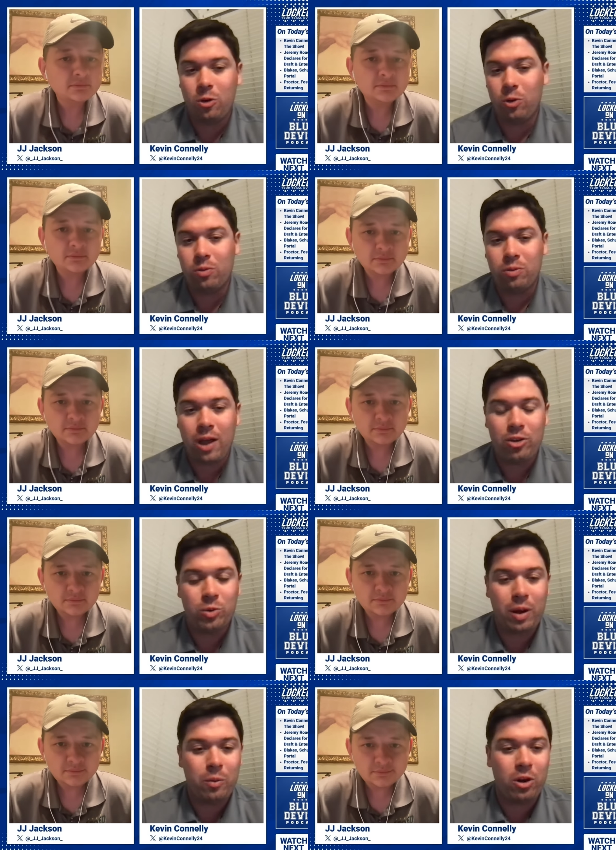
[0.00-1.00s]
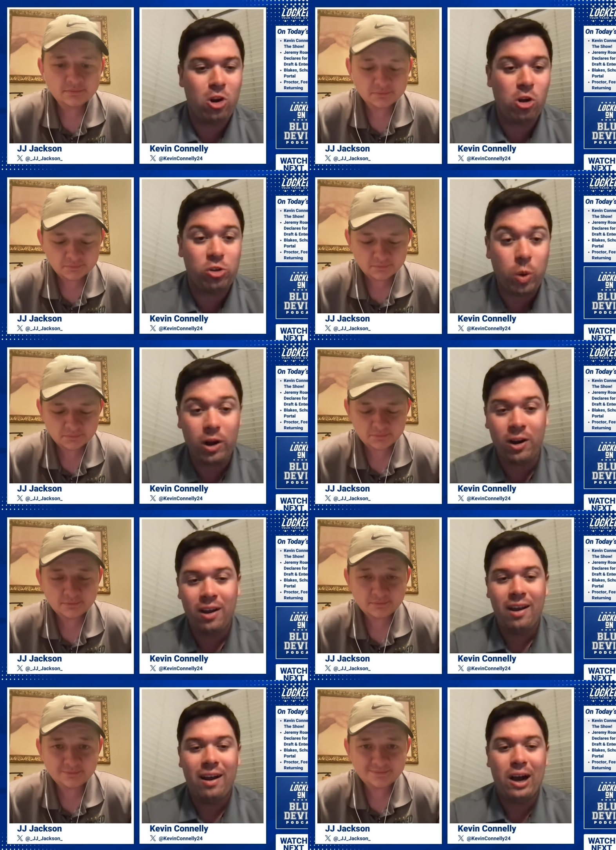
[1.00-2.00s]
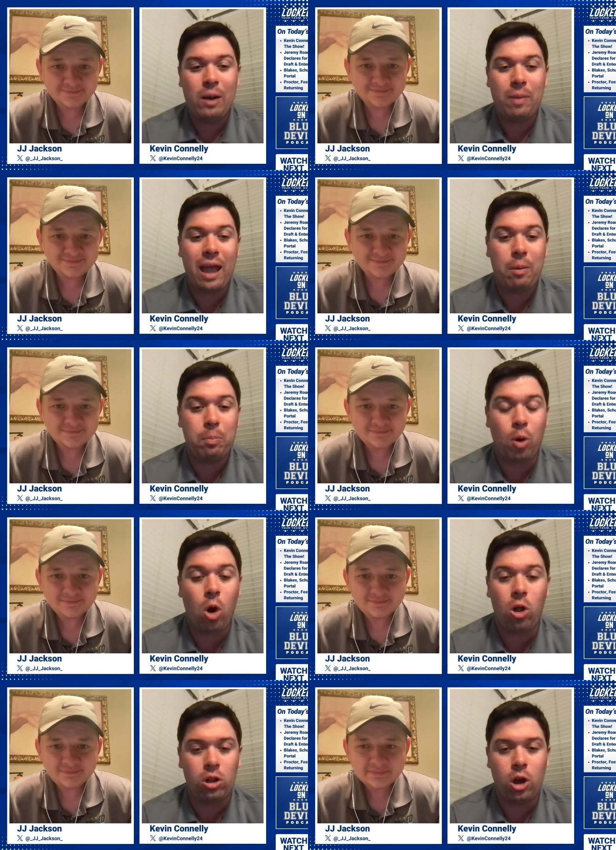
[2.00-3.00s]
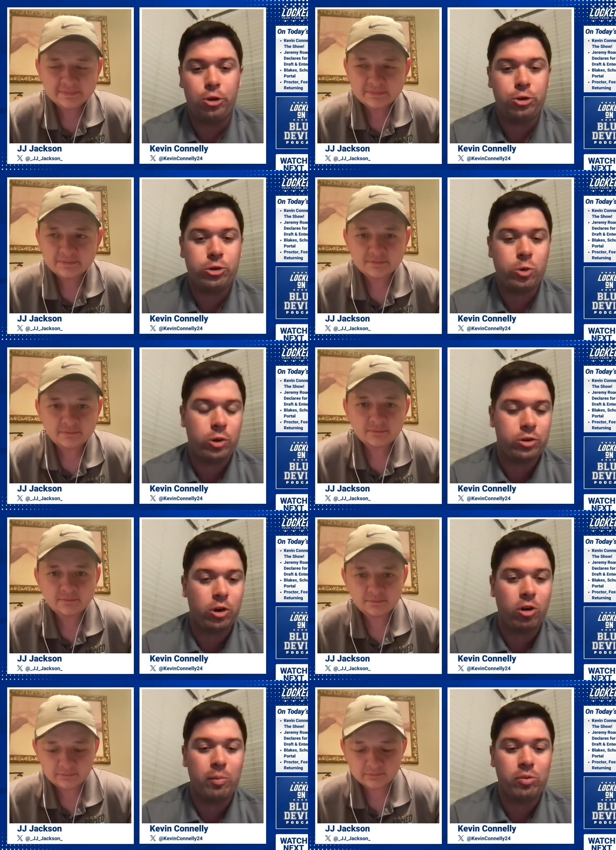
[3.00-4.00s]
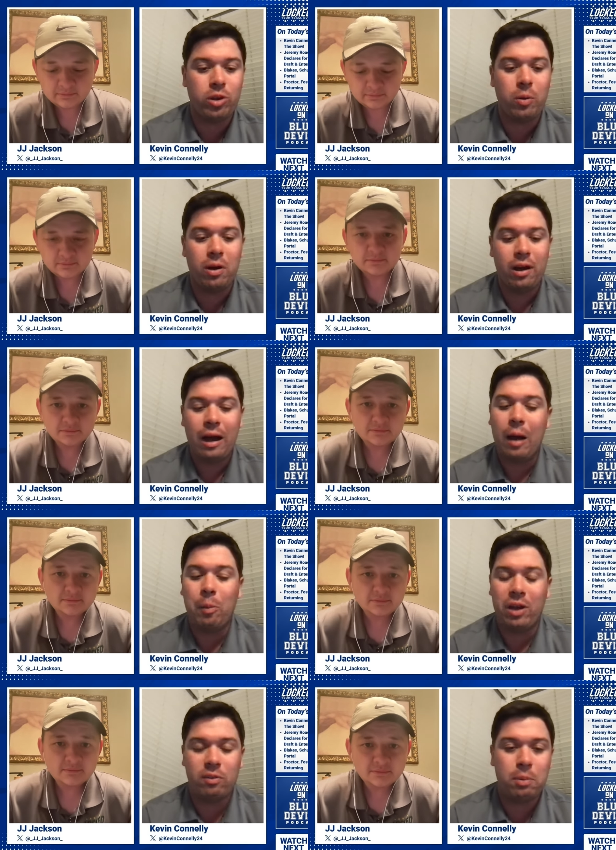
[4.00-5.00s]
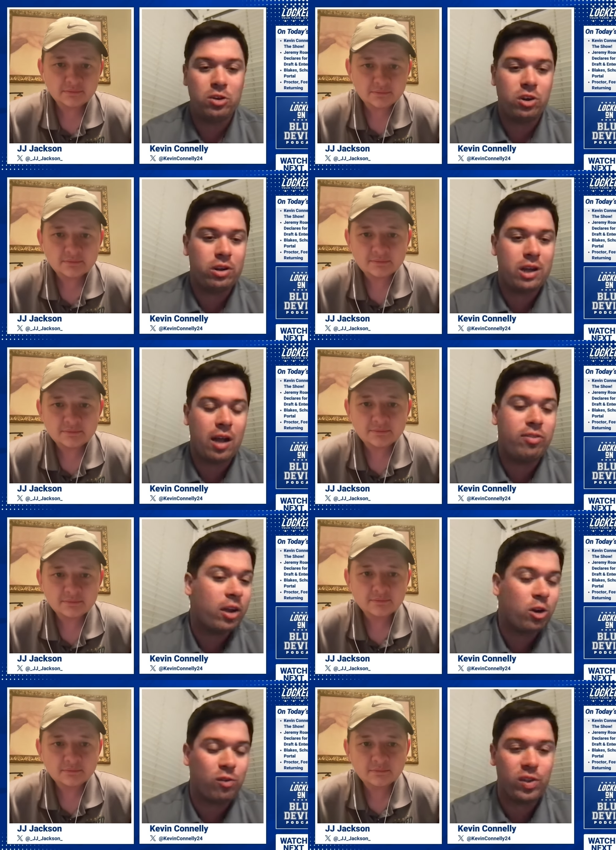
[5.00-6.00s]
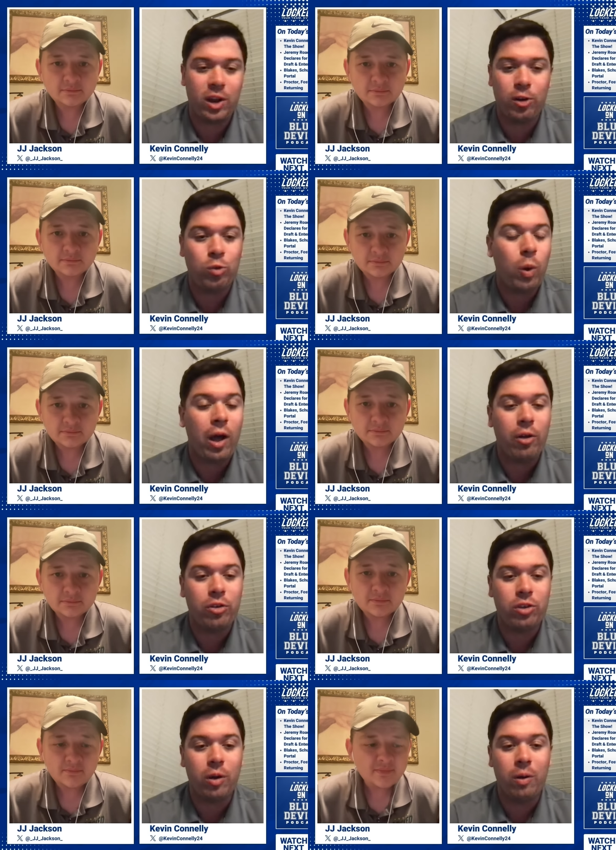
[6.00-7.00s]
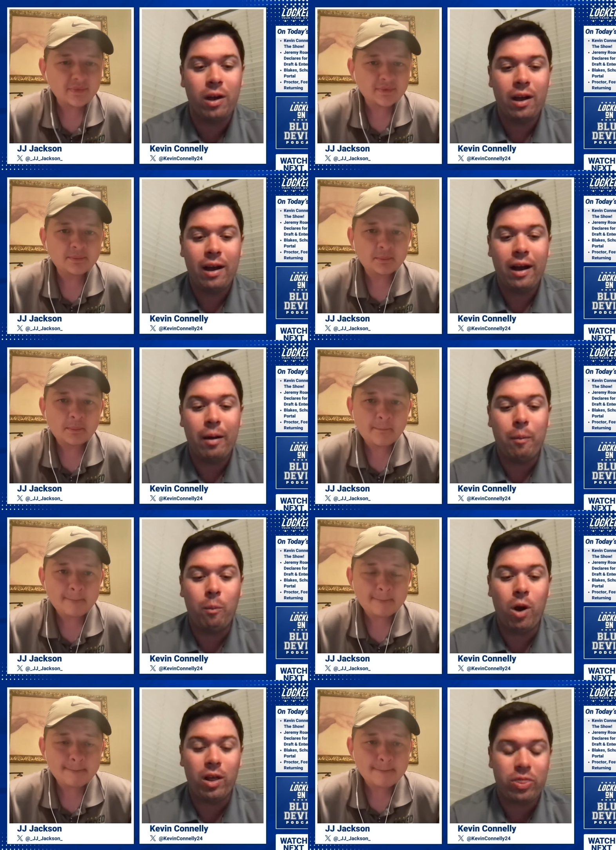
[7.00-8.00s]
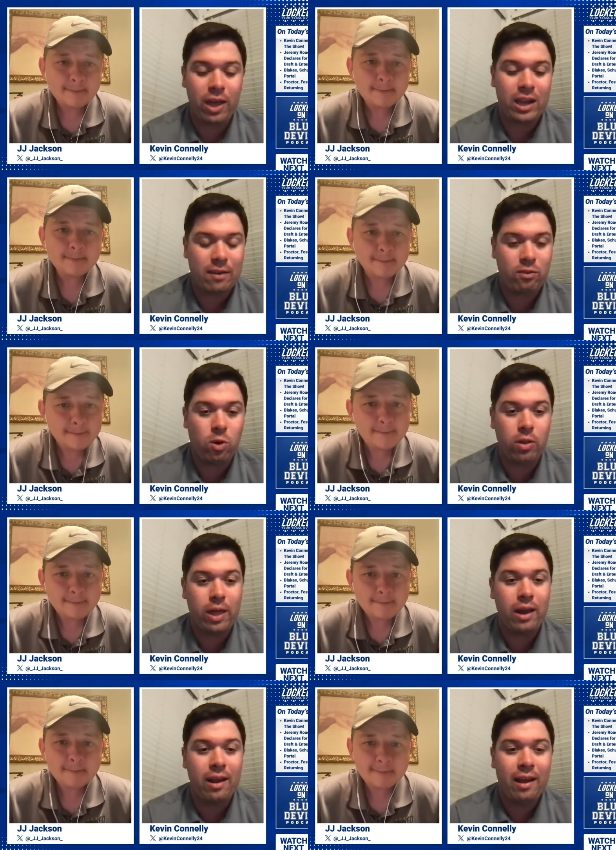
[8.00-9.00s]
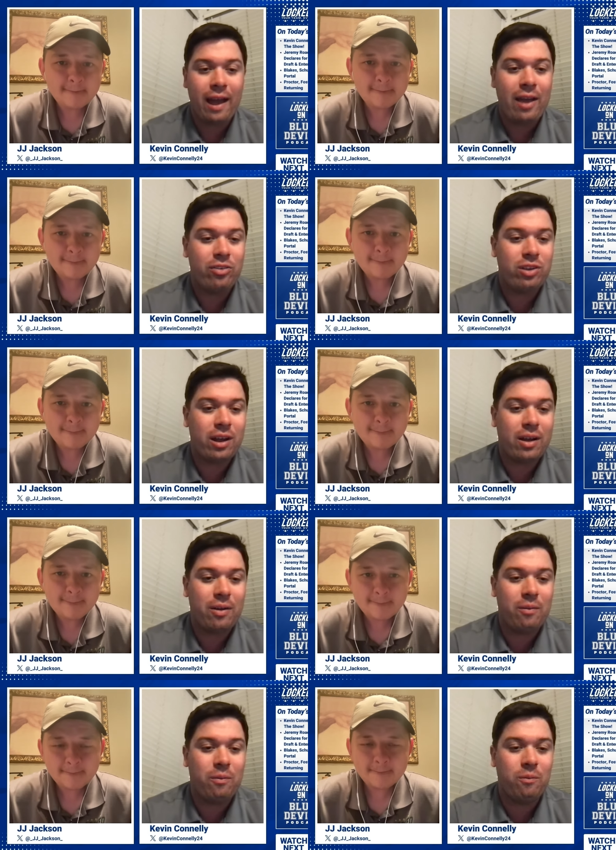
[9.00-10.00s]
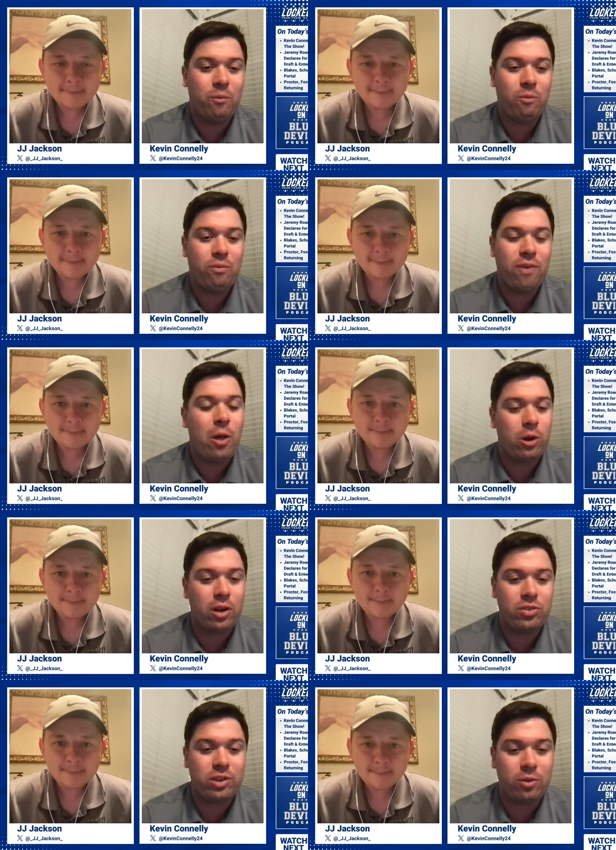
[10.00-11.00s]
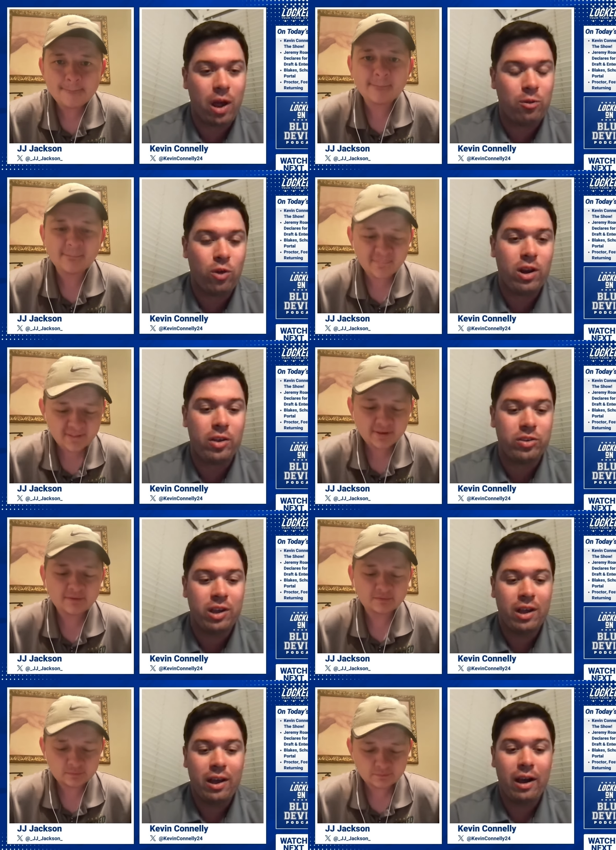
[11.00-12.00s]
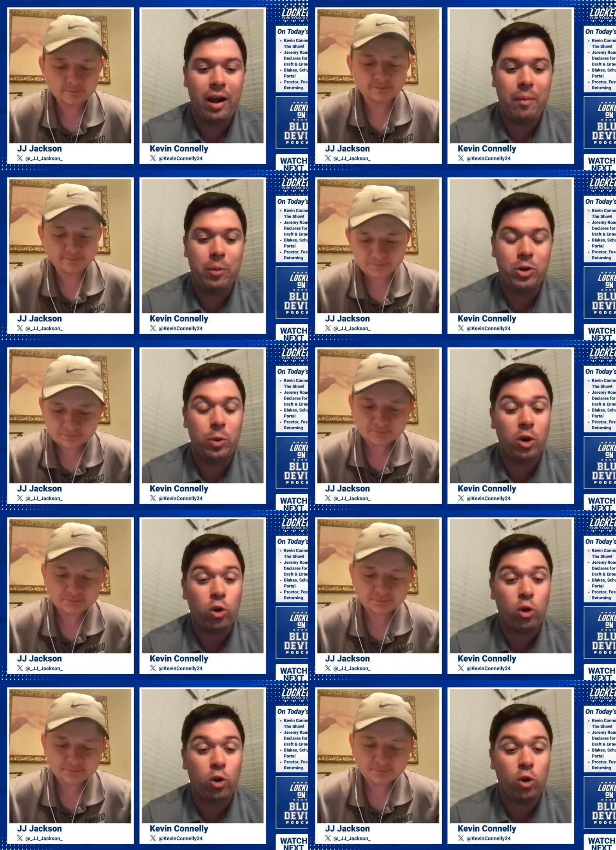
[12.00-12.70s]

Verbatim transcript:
Speaker 1: or as you might want to call it, Twitter, um, at ball underscore Durham. So um, we have a bunch of content over there as well. So uh, want to thank everyone that has uh, followed us and, and read us um, we're doing